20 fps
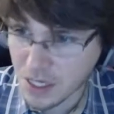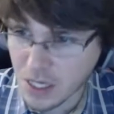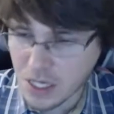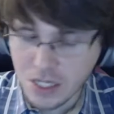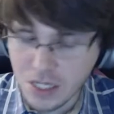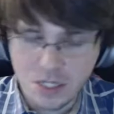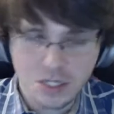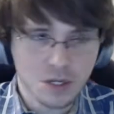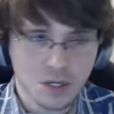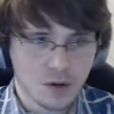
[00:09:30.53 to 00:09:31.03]

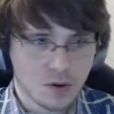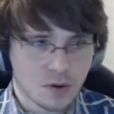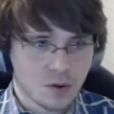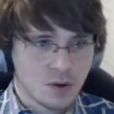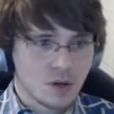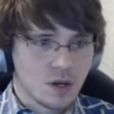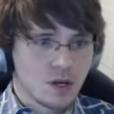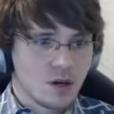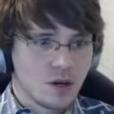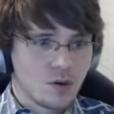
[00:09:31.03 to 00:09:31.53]
So
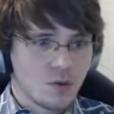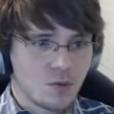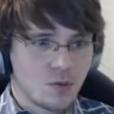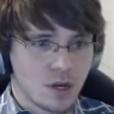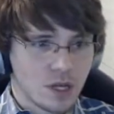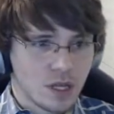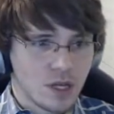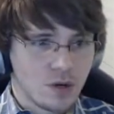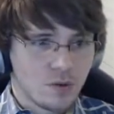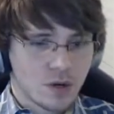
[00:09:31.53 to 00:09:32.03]

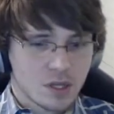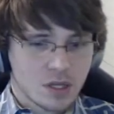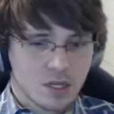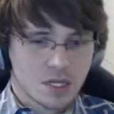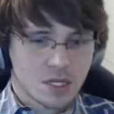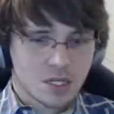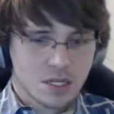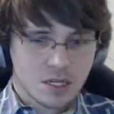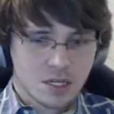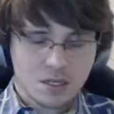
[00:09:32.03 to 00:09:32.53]
really what
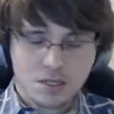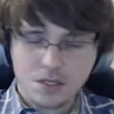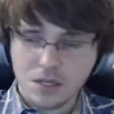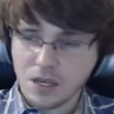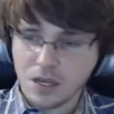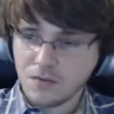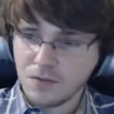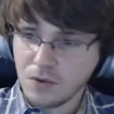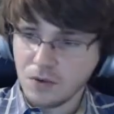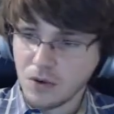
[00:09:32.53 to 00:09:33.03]
this is,
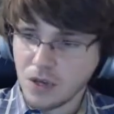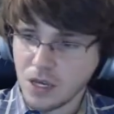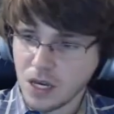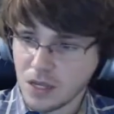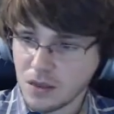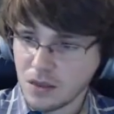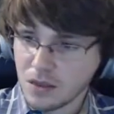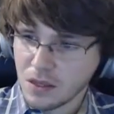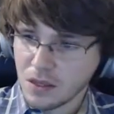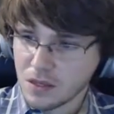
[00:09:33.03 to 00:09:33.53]
if you
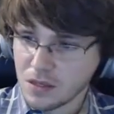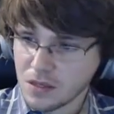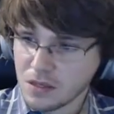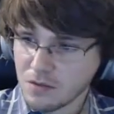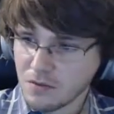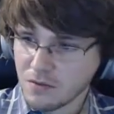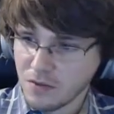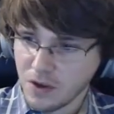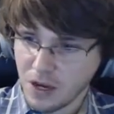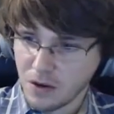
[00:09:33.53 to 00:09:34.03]
get this
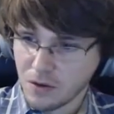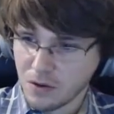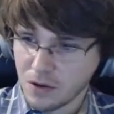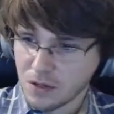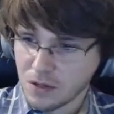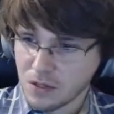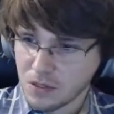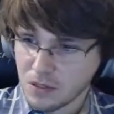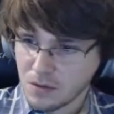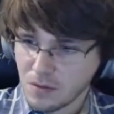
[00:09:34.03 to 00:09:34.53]

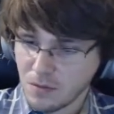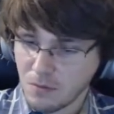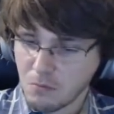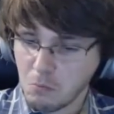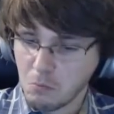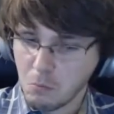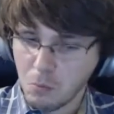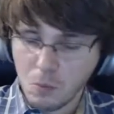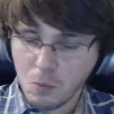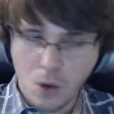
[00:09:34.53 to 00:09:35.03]
virus,
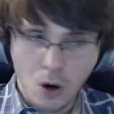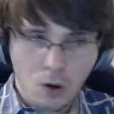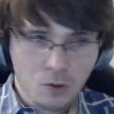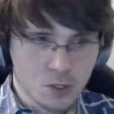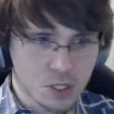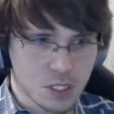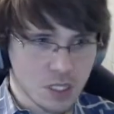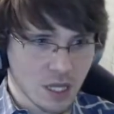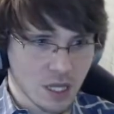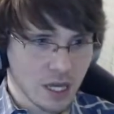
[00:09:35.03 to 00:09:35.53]

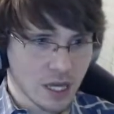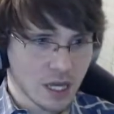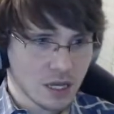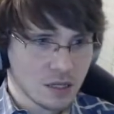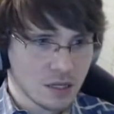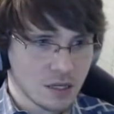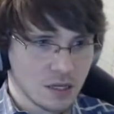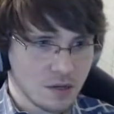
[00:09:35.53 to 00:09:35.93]
most likely